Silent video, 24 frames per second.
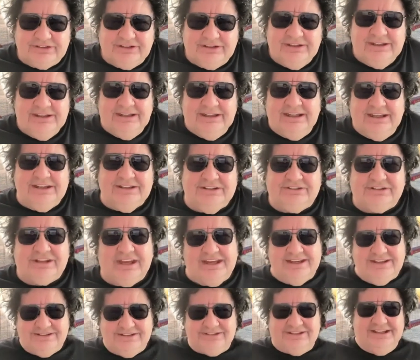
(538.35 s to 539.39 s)
and he
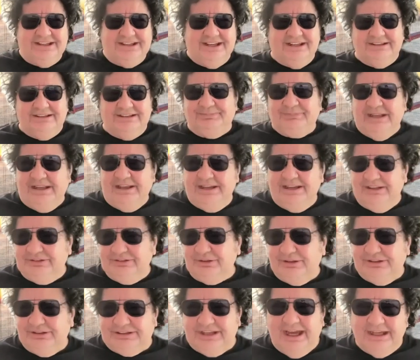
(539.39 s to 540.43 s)
sent out a sort of
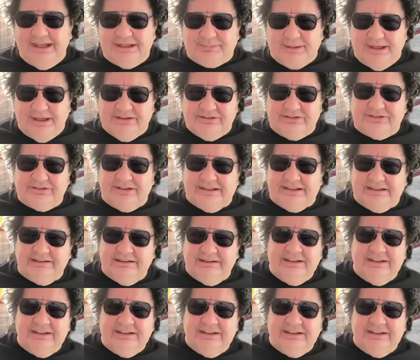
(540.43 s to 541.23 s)
database thing,